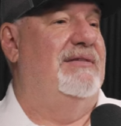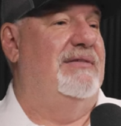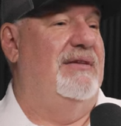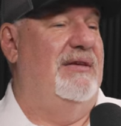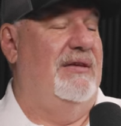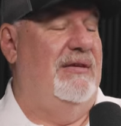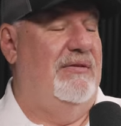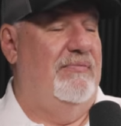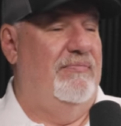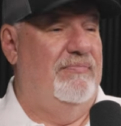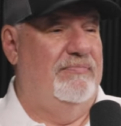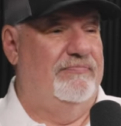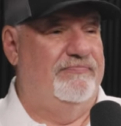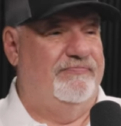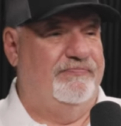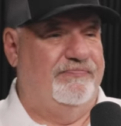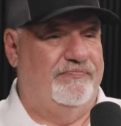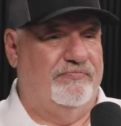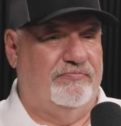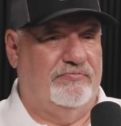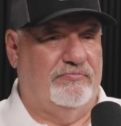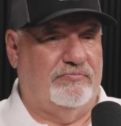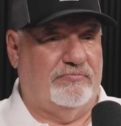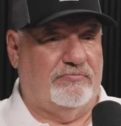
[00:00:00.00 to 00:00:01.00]
see
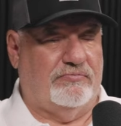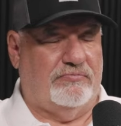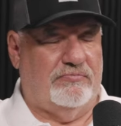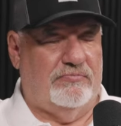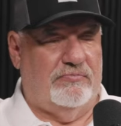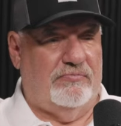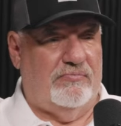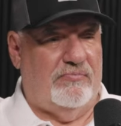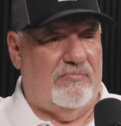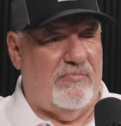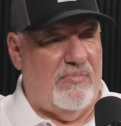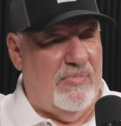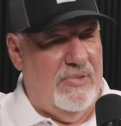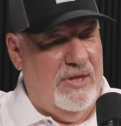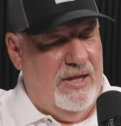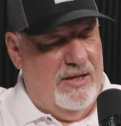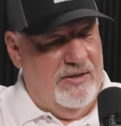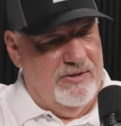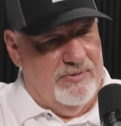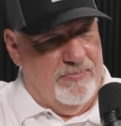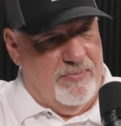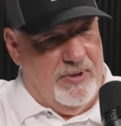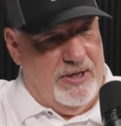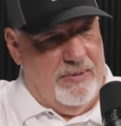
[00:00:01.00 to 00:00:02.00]

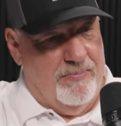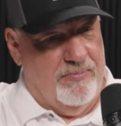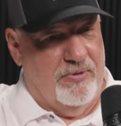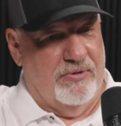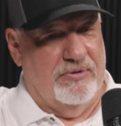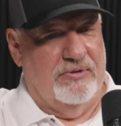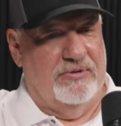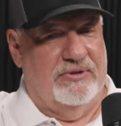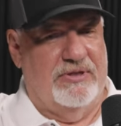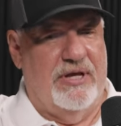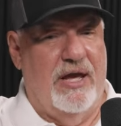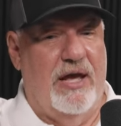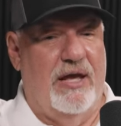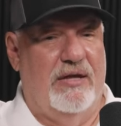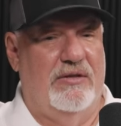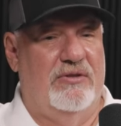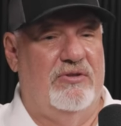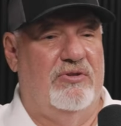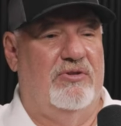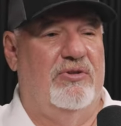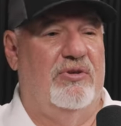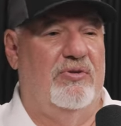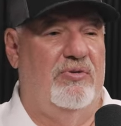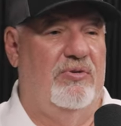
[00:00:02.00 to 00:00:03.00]
is people
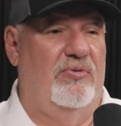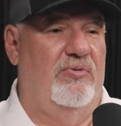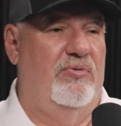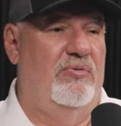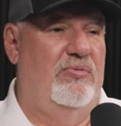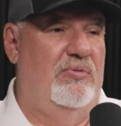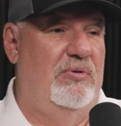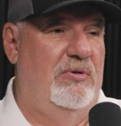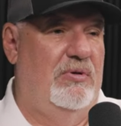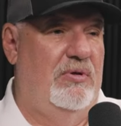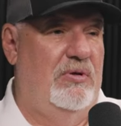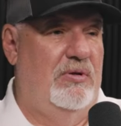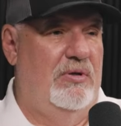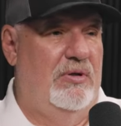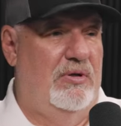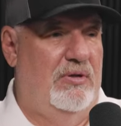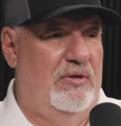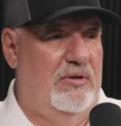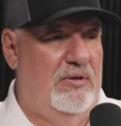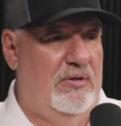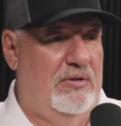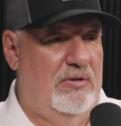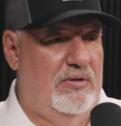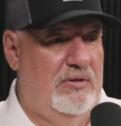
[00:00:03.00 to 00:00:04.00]
tend to
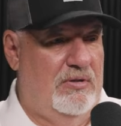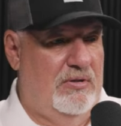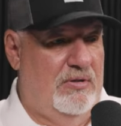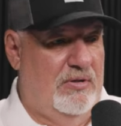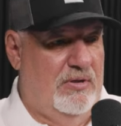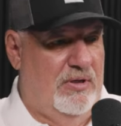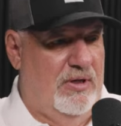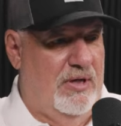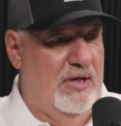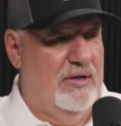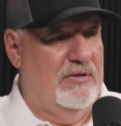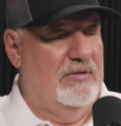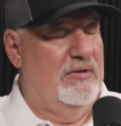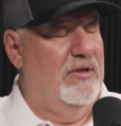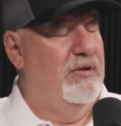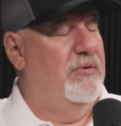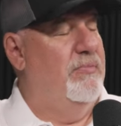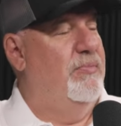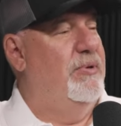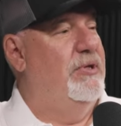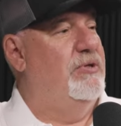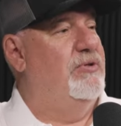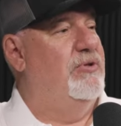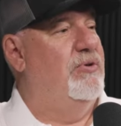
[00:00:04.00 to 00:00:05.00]
get a
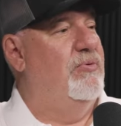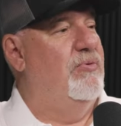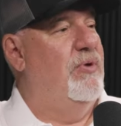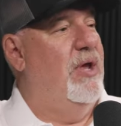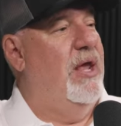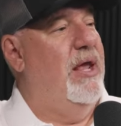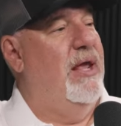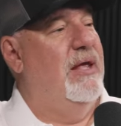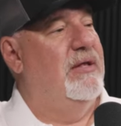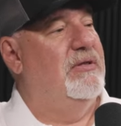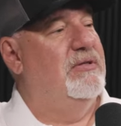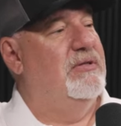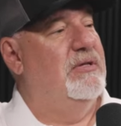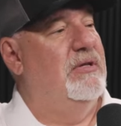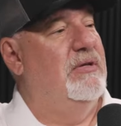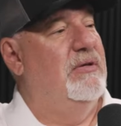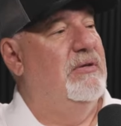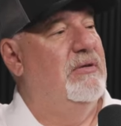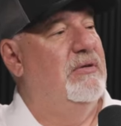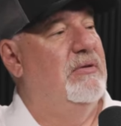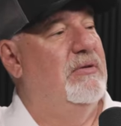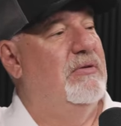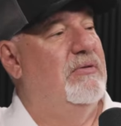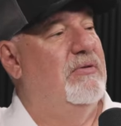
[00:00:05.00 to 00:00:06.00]
little bit too handsy.
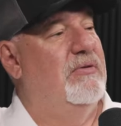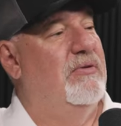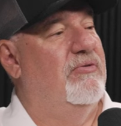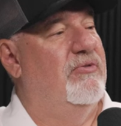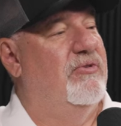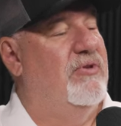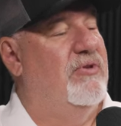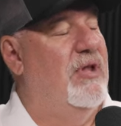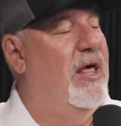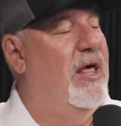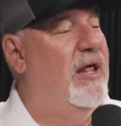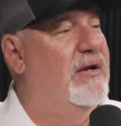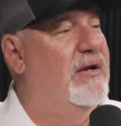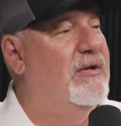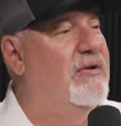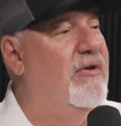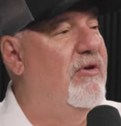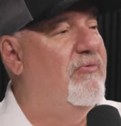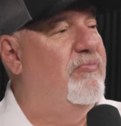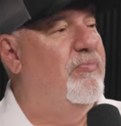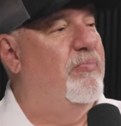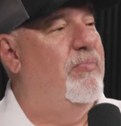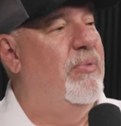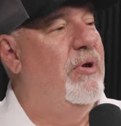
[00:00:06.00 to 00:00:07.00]
There's yeah, not
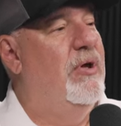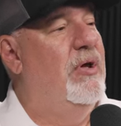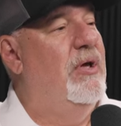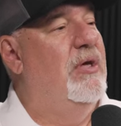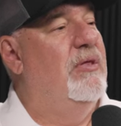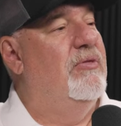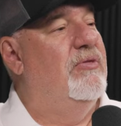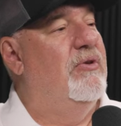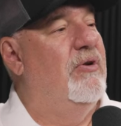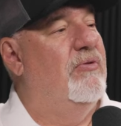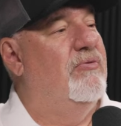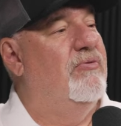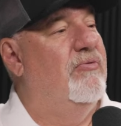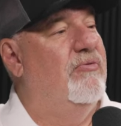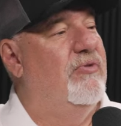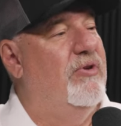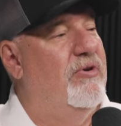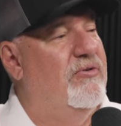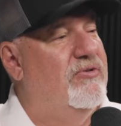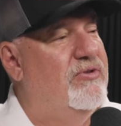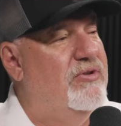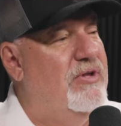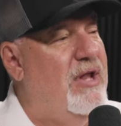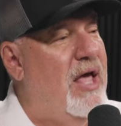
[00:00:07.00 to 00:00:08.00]
enough. I'm, I'm guilty there, of
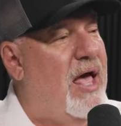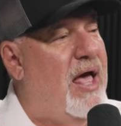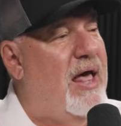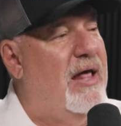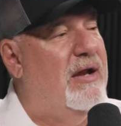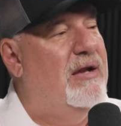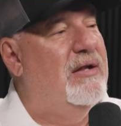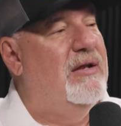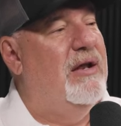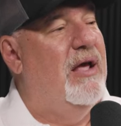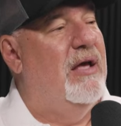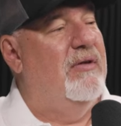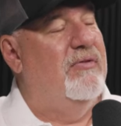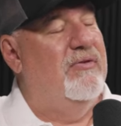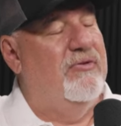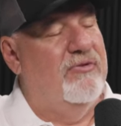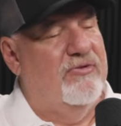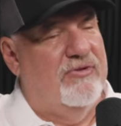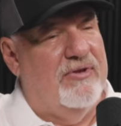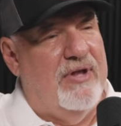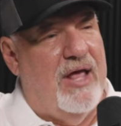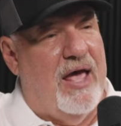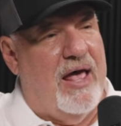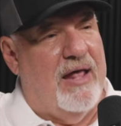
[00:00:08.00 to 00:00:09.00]
this. There's not enough.
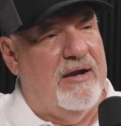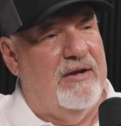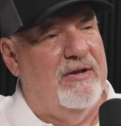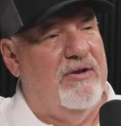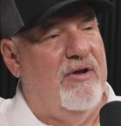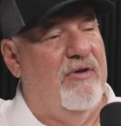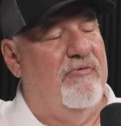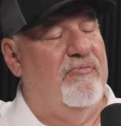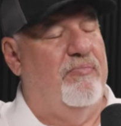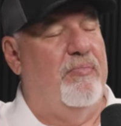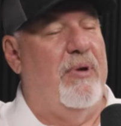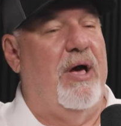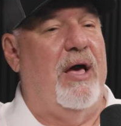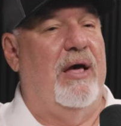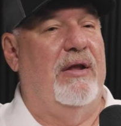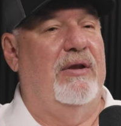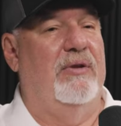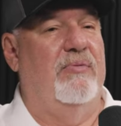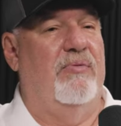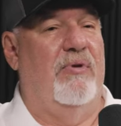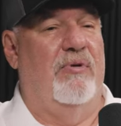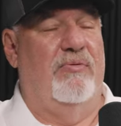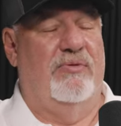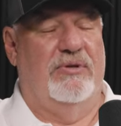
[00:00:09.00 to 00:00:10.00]
There's not enough
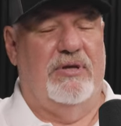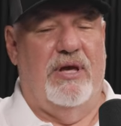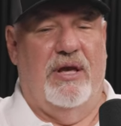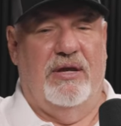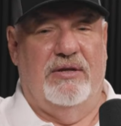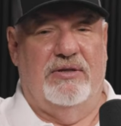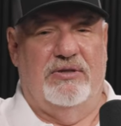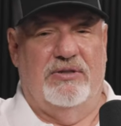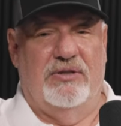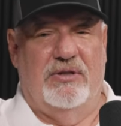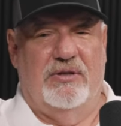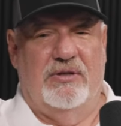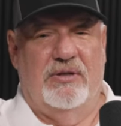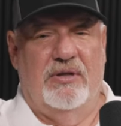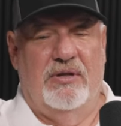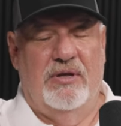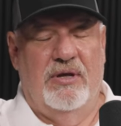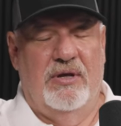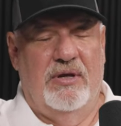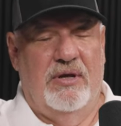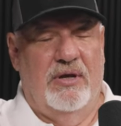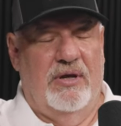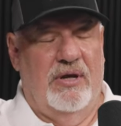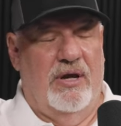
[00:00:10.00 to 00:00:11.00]
body rotation.
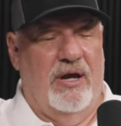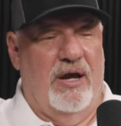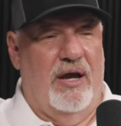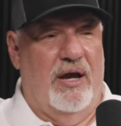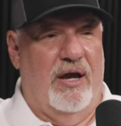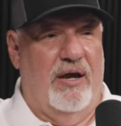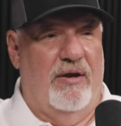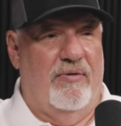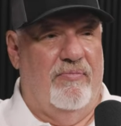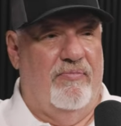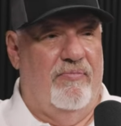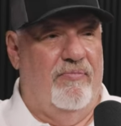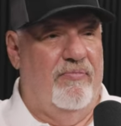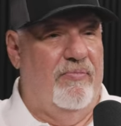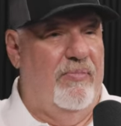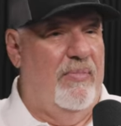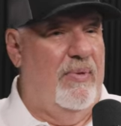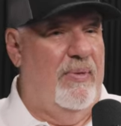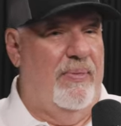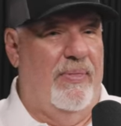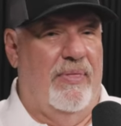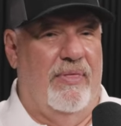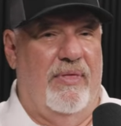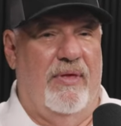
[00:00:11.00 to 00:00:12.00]
Um,
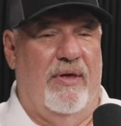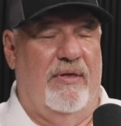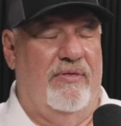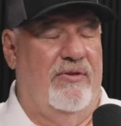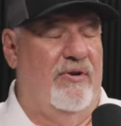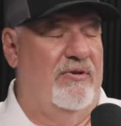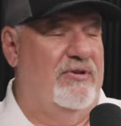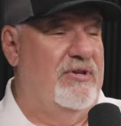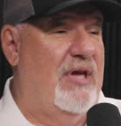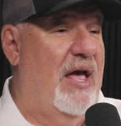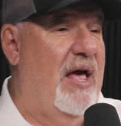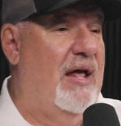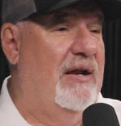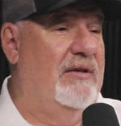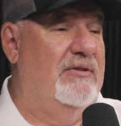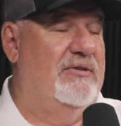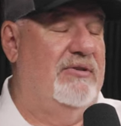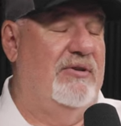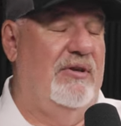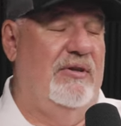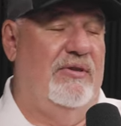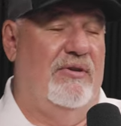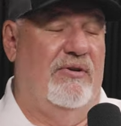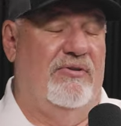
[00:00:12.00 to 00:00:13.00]
there's
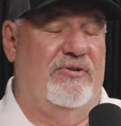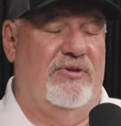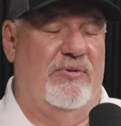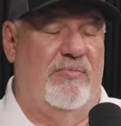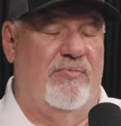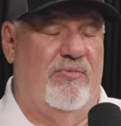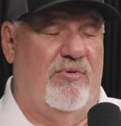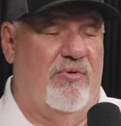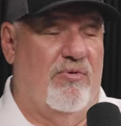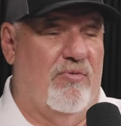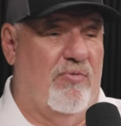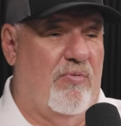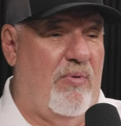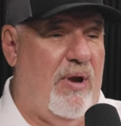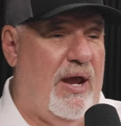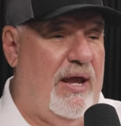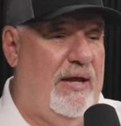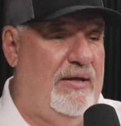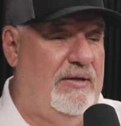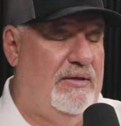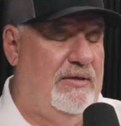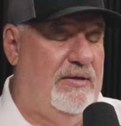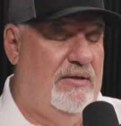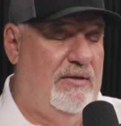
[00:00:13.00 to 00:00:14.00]
honestly there's some
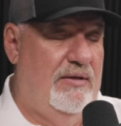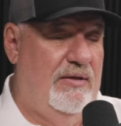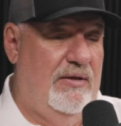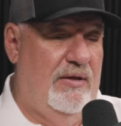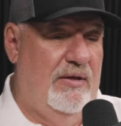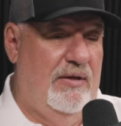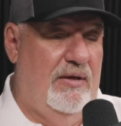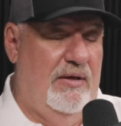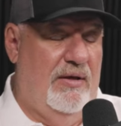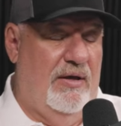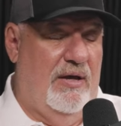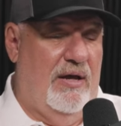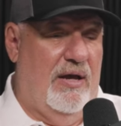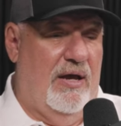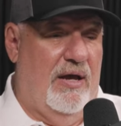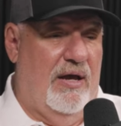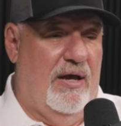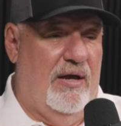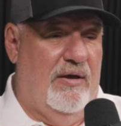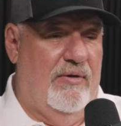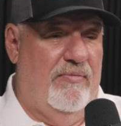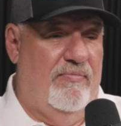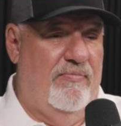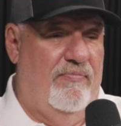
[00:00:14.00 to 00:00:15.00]
great
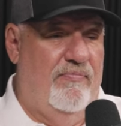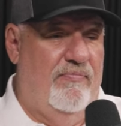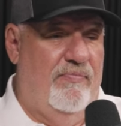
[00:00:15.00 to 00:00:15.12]
uh,